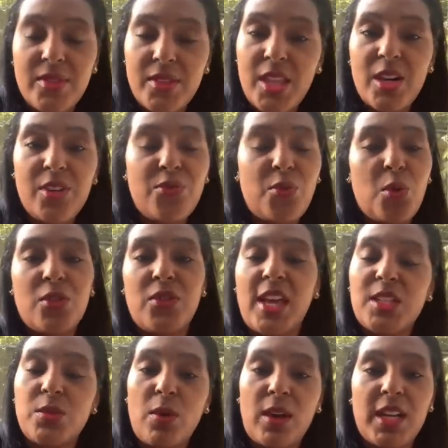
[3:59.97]
Therefore,
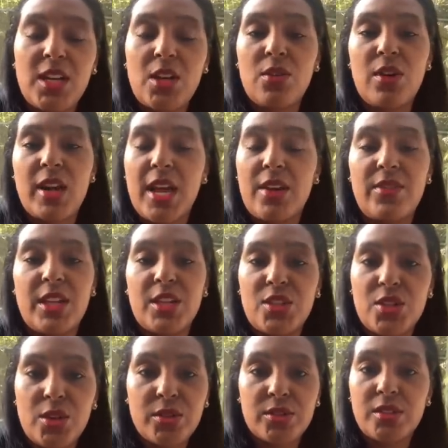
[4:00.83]
that's why they don't have their
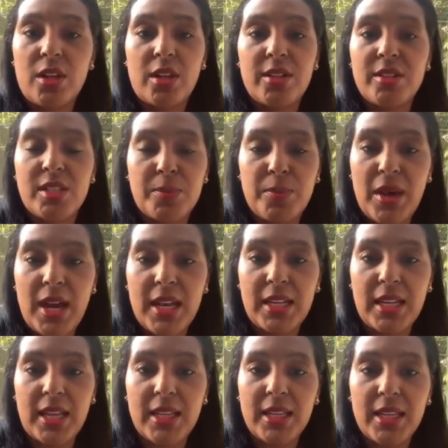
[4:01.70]
children all in the
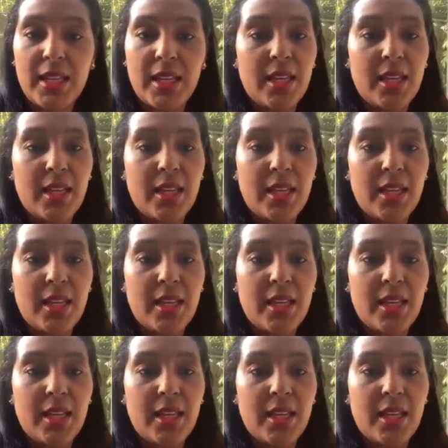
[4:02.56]
spotlight.